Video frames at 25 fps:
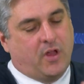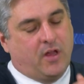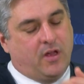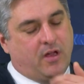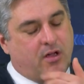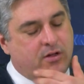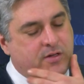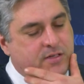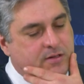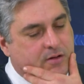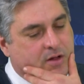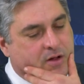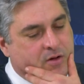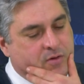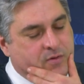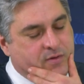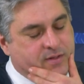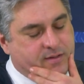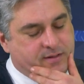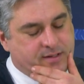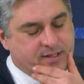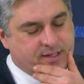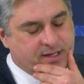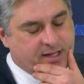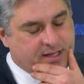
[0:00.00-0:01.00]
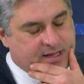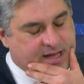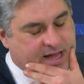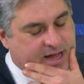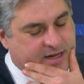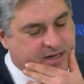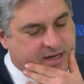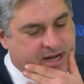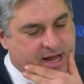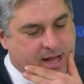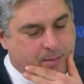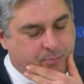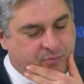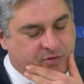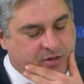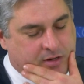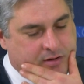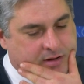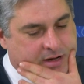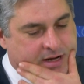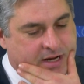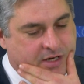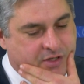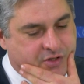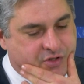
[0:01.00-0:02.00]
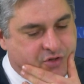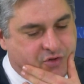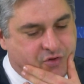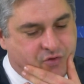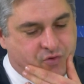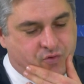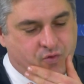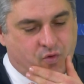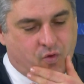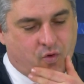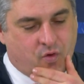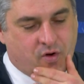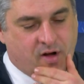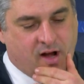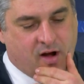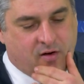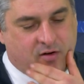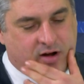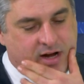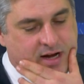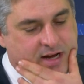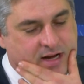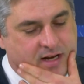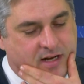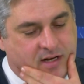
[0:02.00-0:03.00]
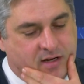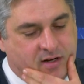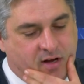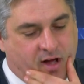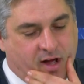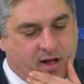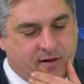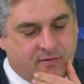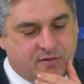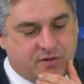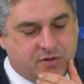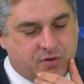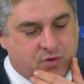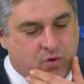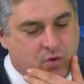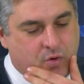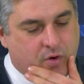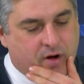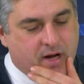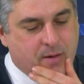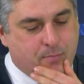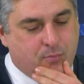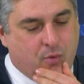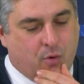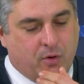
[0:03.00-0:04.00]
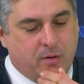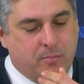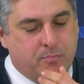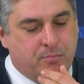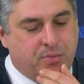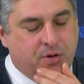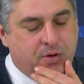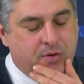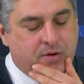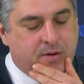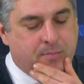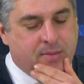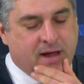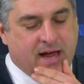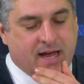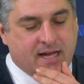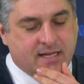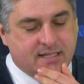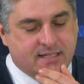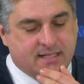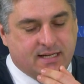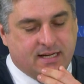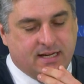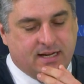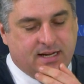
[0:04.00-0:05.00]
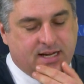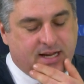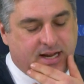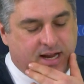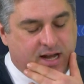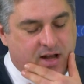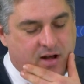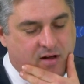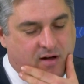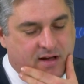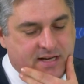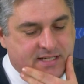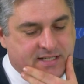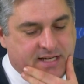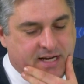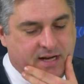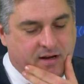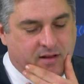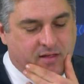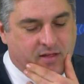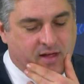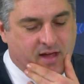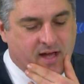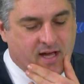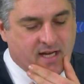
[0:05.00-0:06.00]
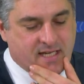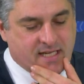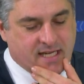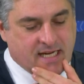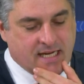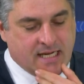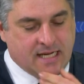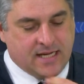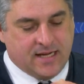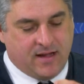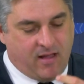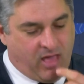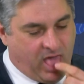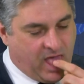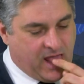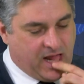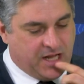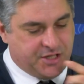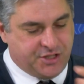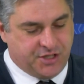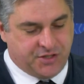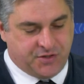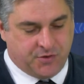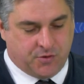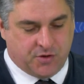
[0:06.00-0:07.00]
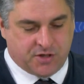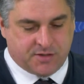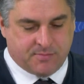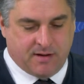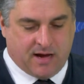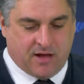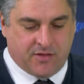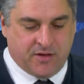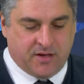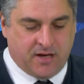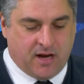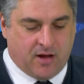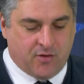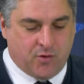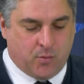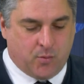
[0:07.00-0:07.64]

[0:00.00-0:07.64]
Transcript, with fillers: who's, who's had an absolutely extraordinary life story, born in Budapest in nineteen thirty. And she talks about the, you know, the